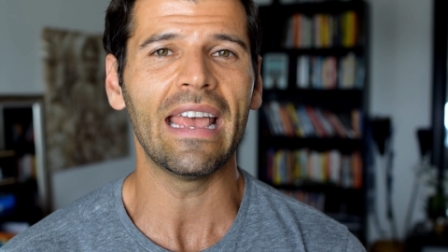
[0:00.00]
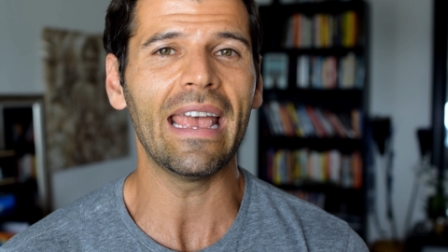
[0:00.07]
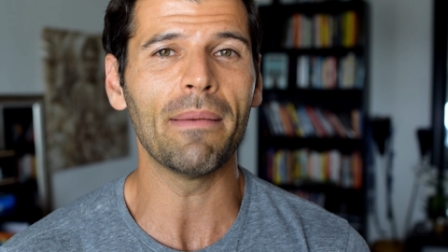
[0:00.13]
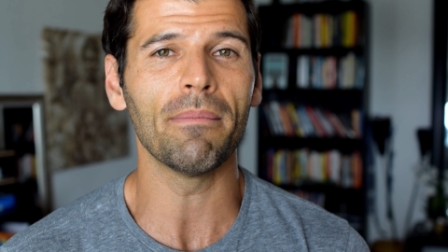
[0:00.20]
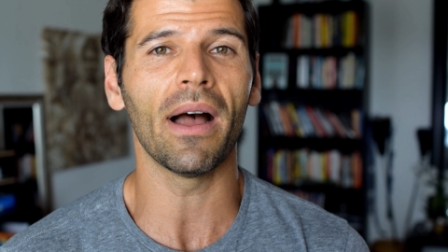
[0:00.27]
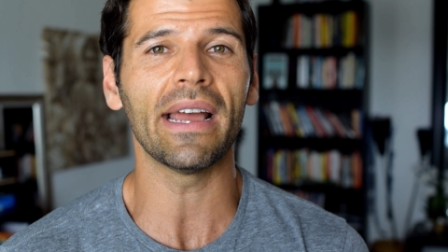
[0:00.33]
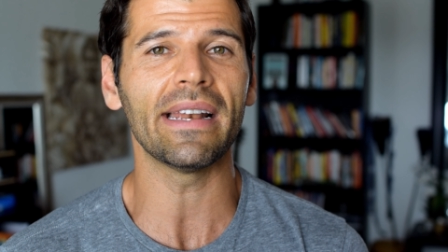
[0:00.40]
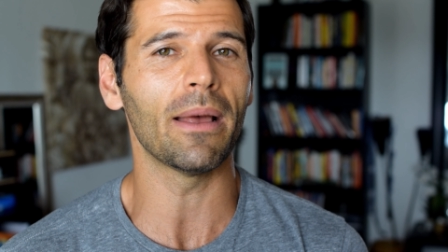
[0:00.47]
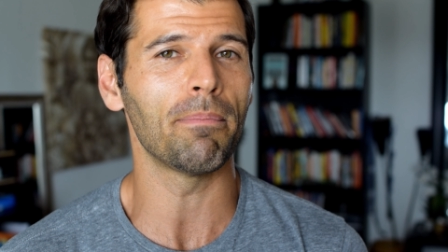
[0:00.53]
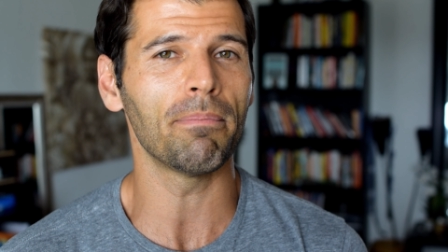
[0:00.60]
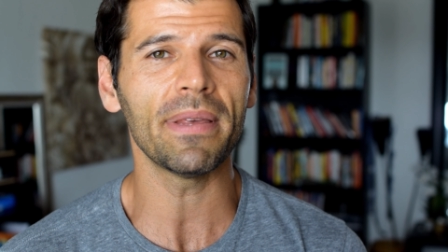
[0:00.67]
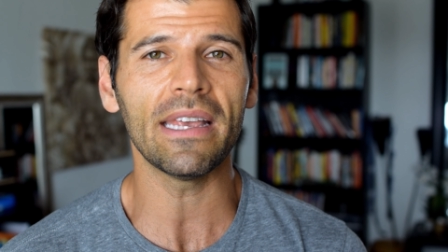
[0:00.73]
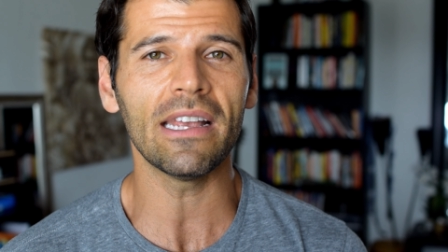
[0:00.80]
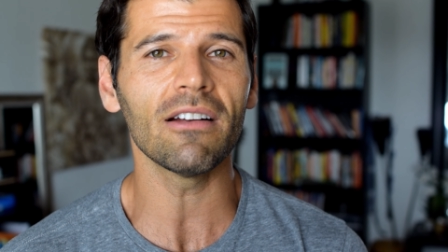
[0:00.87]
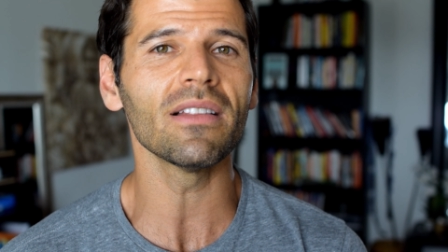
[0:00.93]
it might
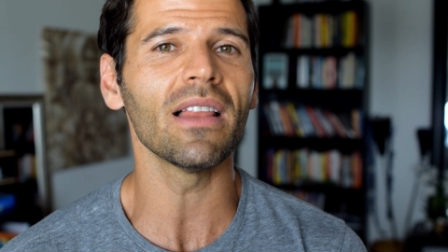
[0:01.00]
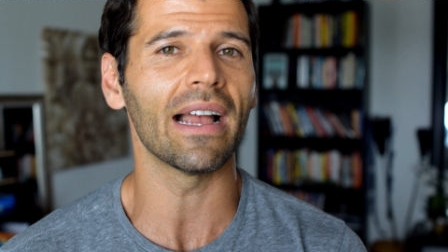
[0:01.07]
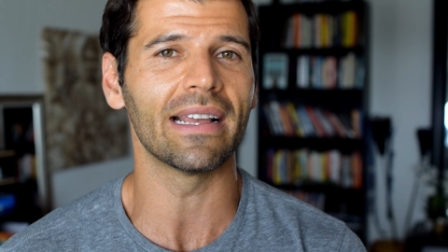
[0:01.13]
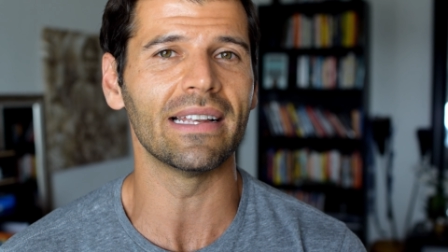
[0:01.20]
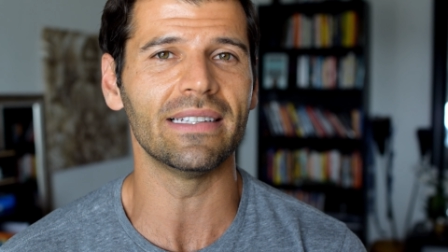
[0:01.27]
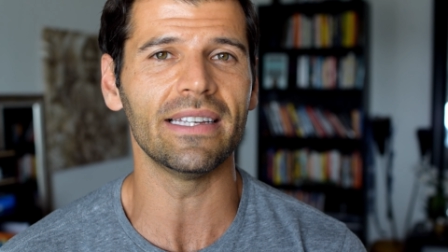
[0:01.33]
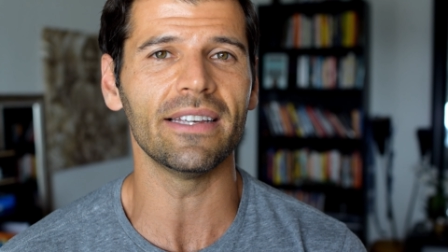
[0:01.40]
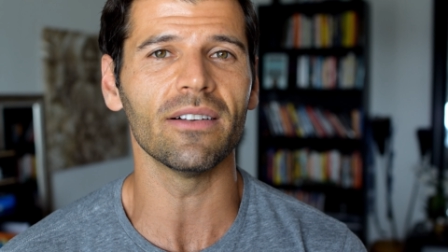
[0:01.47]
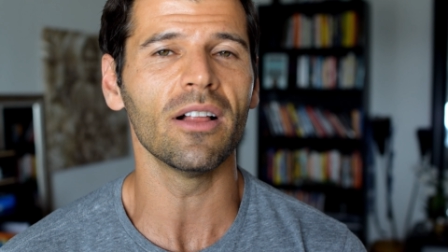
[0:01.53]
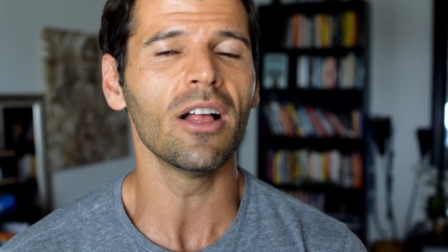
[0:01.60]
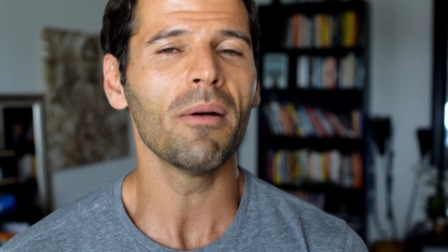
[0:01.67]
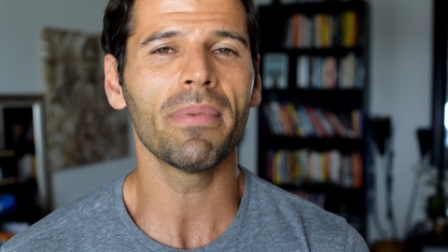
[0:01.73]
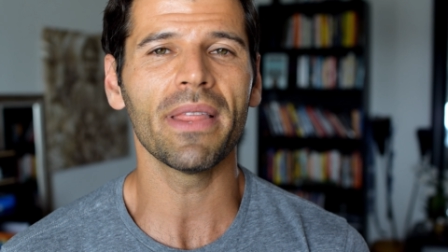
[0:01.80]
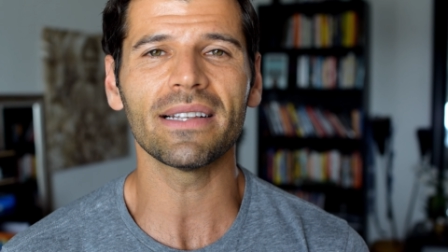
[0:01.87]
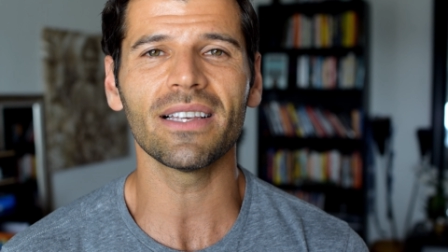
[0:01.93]
appear like a deal,
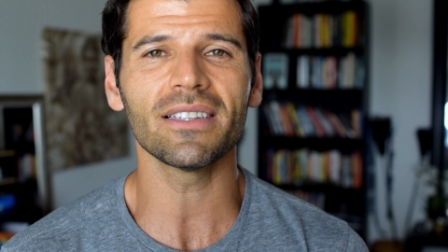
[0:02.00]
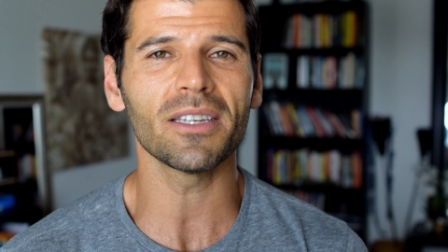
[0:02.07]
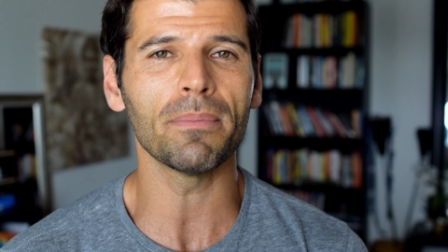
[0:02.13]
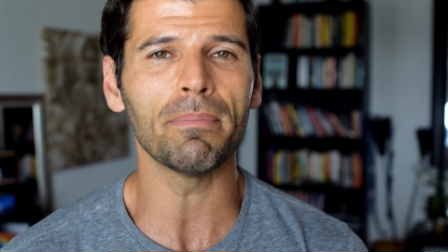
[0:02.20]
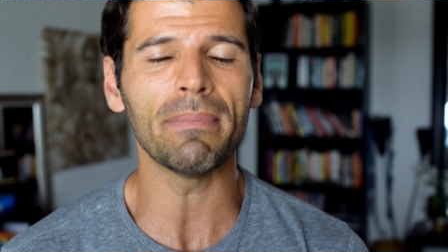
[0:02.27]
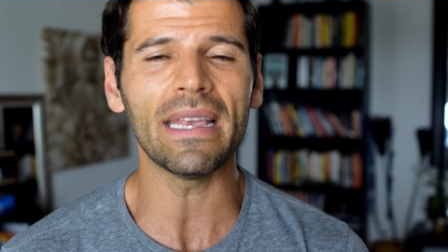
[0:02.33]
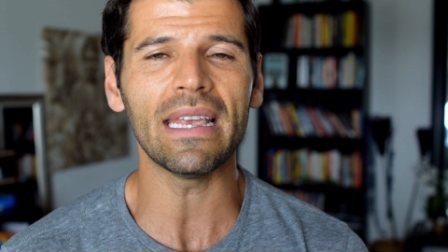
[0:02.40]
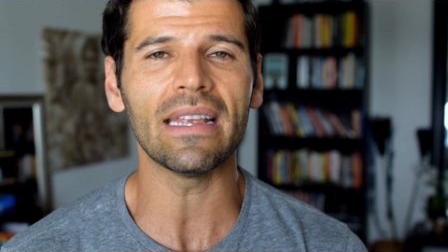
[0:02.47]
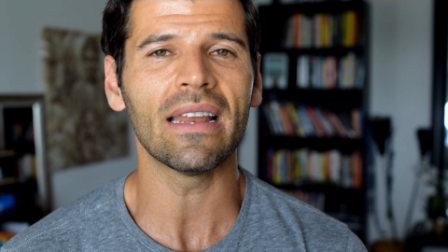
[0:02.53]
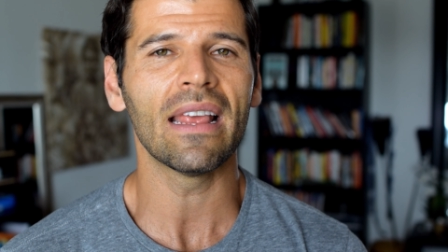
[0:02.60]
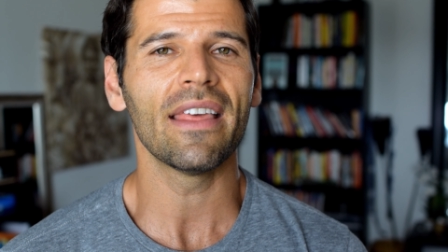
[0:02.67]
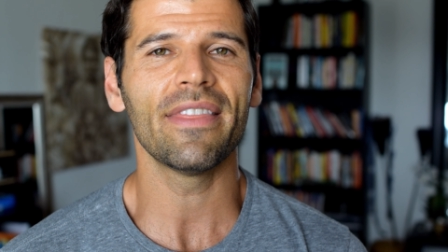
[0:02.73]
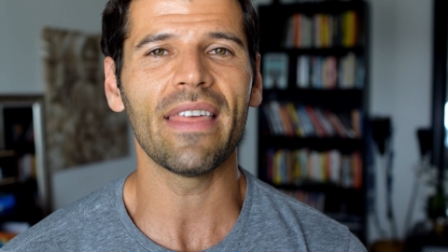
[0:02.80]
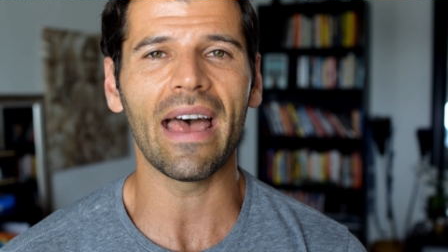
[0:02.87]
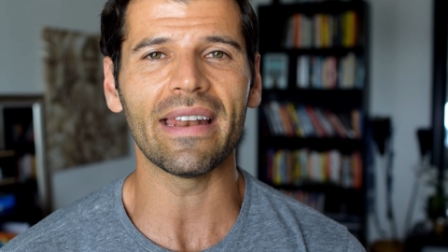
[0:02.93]
but that doesn't mean
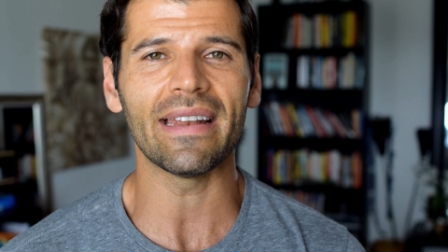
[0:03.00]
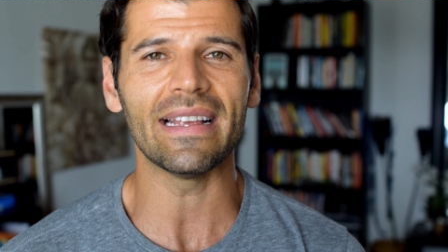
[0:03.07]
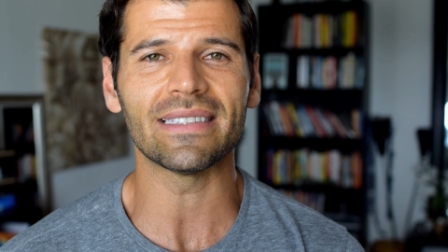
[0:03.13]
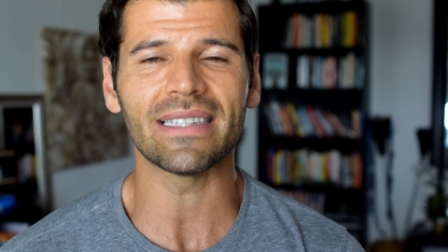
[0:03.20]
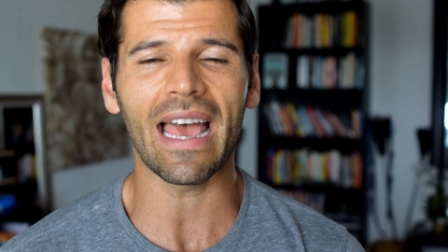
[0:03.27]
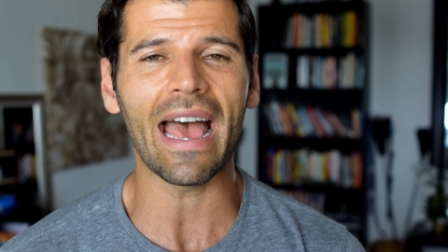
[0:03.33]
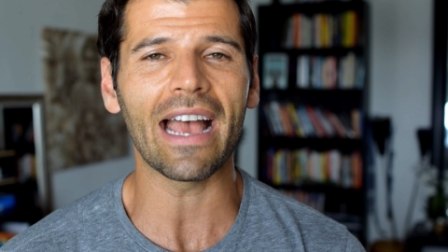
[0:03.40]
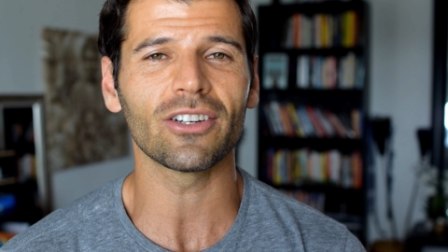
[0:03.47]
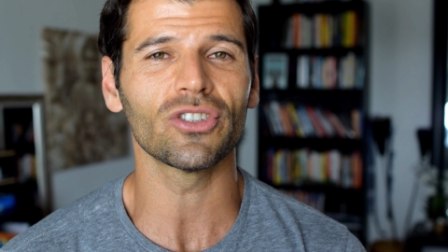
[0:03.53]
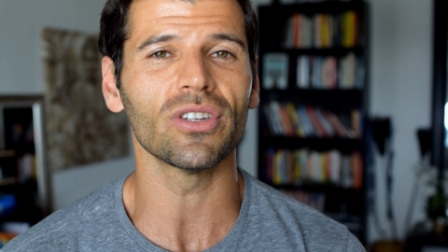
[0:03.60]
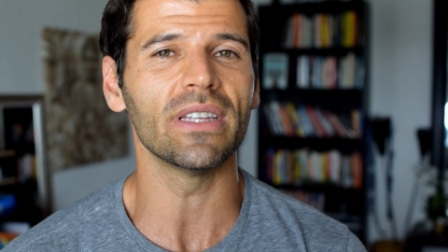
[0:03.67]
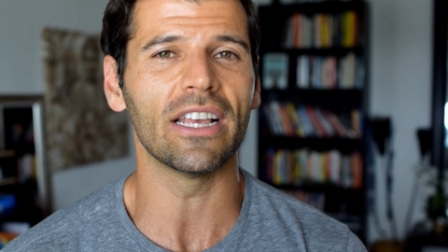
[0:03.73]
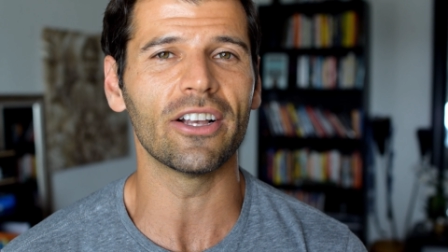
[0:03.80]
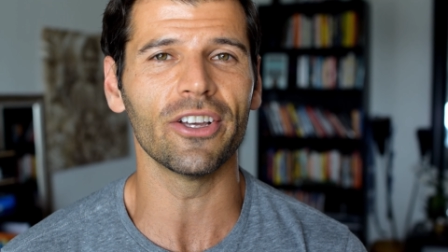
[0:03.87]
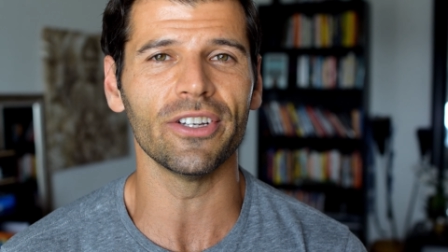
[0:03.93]
that it's
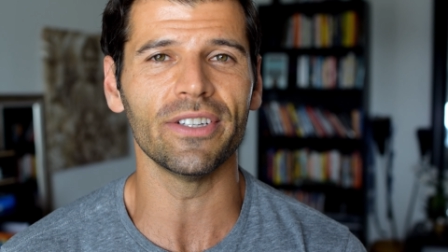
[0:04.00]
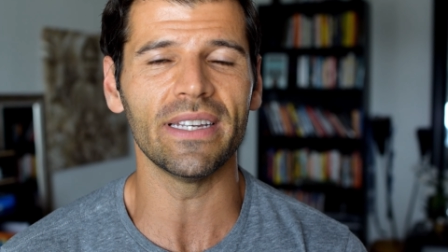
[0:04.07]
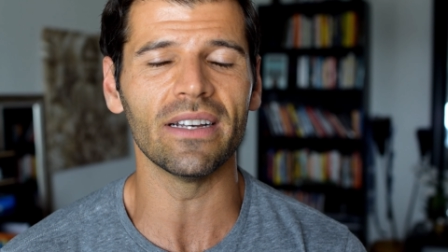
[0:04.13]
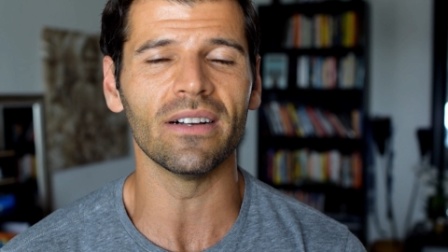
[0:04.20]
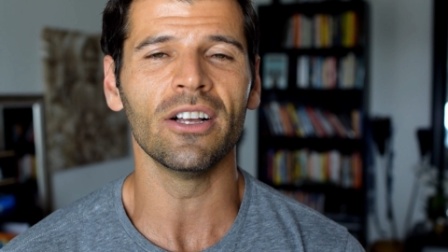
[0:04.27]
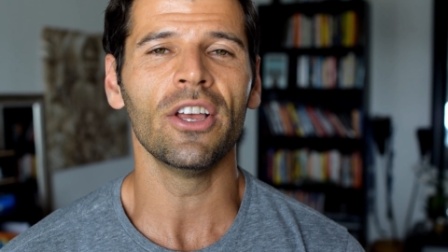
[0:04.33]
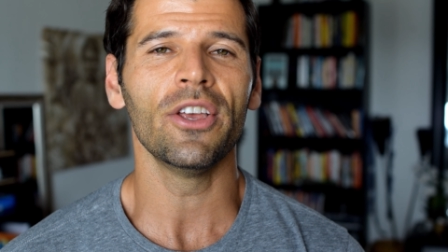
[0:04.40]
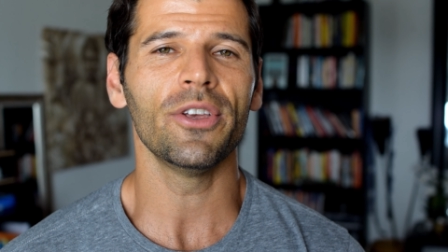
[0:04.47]
actually a good deal.